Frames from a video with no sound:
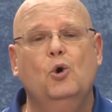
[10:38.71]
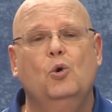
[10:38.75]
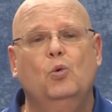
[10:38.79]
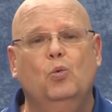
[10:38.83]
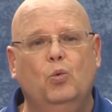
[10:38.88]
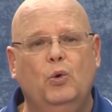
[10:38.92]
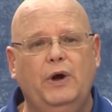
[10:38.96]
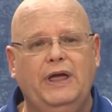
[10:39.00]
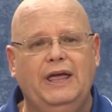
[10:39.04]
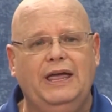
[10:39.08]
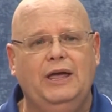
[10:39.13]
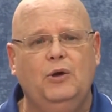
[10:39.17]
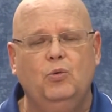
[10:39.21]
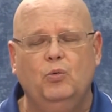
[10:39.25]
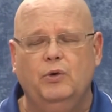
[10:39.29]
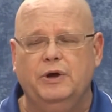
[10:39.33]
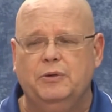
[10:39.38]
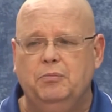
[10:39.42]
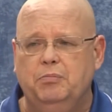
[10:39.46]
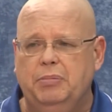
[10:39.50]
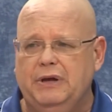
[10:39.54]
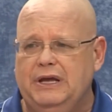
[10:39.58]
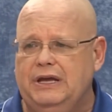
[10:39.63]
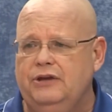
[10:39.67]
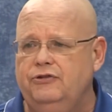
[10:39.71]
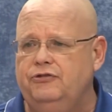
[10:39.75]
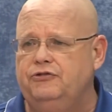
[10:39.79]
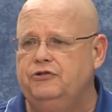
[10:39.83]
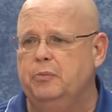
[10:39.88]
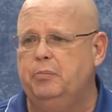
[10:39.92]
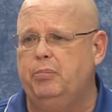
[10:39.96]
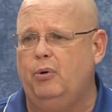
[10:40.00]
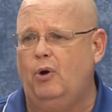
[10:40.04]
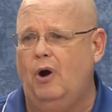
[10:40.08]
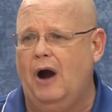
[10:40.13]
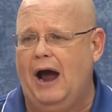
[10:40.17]
We would be
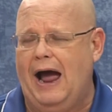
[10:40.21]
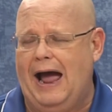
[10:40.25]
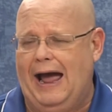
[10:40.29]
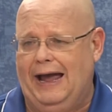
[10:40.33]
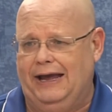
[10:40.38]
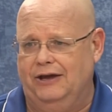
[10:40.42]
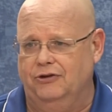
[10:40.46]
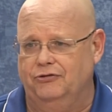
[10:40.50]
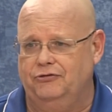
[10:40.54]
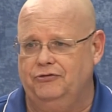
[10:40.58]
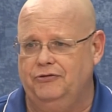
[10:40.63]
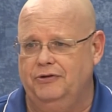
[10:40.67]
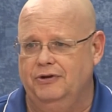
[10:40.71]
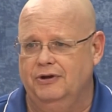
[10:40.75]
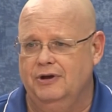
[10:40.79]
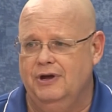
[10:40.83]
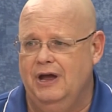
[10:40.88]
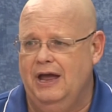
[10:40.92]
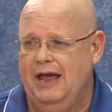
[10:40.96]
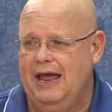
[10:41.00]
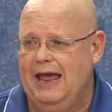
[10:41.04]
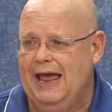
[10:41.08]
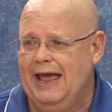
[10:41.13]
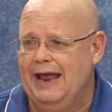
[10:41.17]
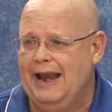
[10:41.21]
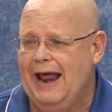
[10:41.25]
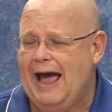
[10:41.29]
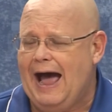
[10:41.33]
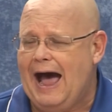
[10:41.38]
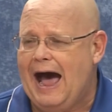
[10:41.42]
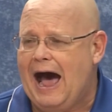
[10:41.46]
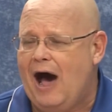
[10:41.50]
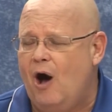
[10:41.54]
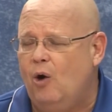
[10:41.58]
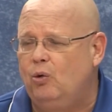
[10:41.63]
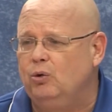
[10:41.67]
surprised at
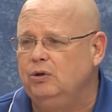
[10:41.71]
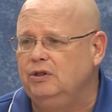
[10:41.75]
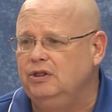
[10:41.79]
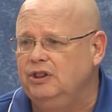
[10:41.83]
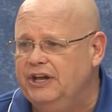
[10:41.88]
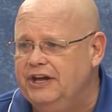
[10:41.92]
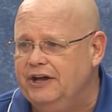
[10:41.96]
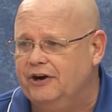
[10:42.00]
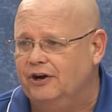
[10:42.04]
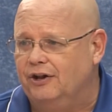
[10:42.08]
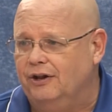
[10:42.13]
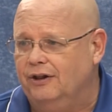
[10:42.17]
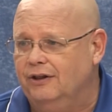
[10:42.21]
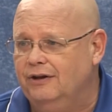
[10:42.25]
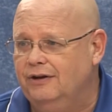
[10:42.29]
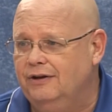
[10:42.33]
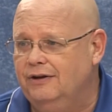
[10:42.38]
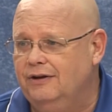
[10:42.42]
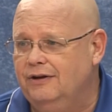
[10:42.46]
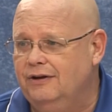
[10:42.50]
how little